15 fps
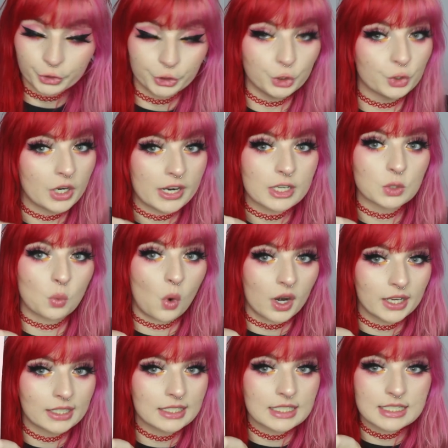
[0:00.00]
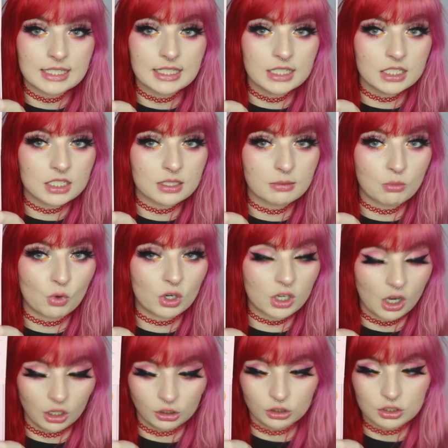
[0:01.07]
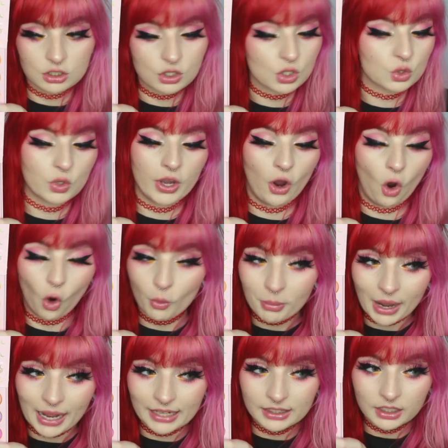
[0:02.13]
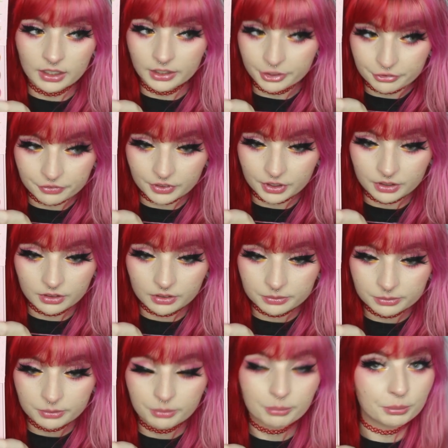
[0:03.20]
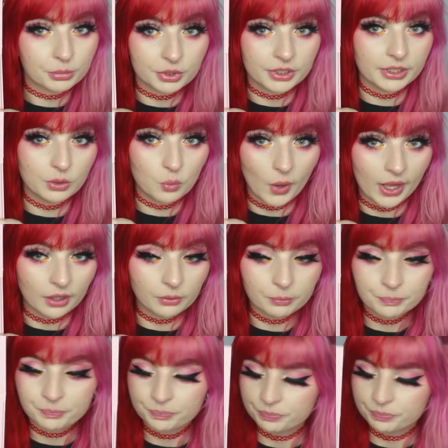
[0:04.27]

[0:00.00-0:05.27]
you guys wanted to see some more colors, so I hope I delivered pretty well.